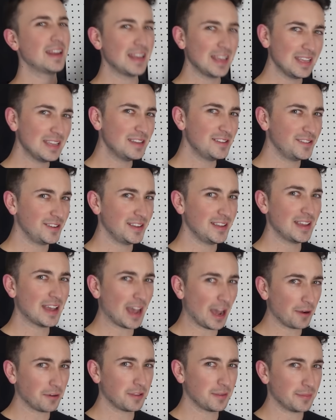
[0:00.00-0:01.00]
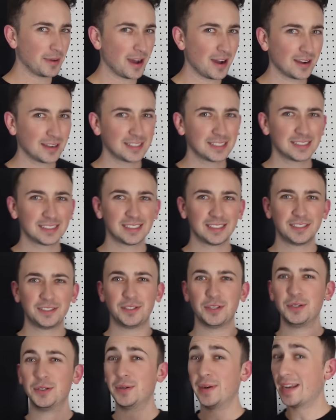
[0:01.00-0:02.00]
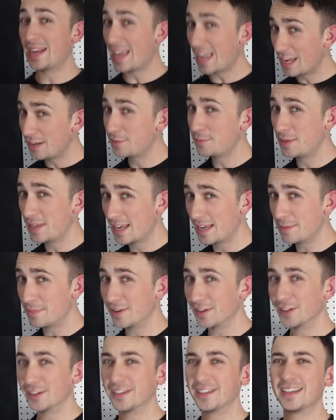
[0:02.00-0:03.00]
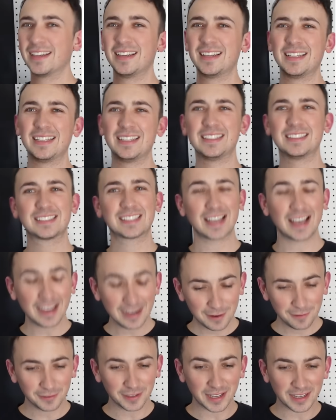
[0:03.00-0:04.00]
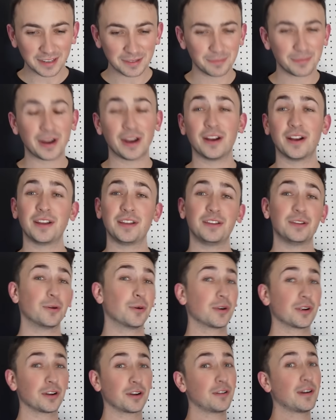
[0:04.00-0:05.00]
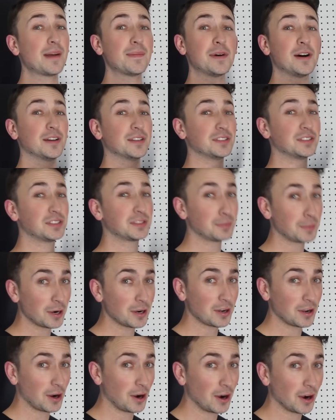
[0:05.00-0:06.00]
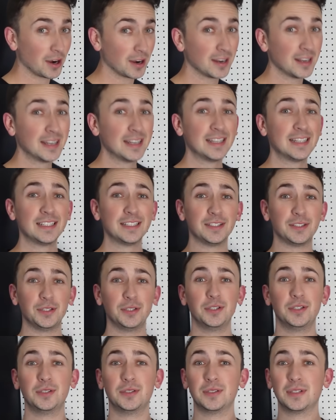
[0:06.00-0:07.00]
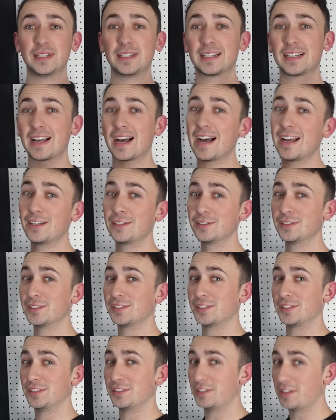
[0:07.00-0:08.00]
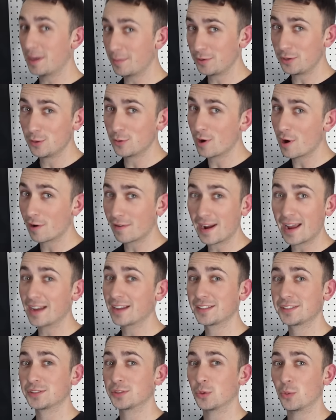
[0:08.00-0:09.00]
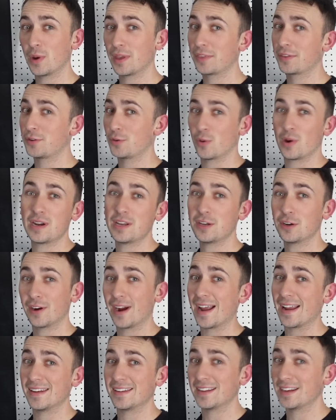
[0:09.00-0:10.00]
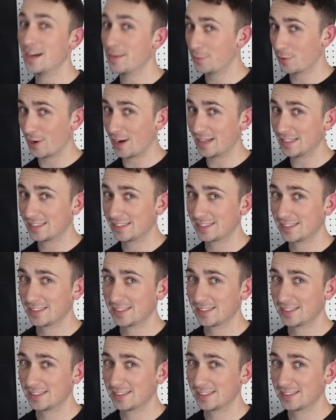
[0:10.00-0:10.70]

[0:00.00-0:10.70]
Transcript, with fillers: an AEG out of the box to an HPA build is kind of like comparing your grandma's smart car to Kyle's WRX with 20 grand in upgrades.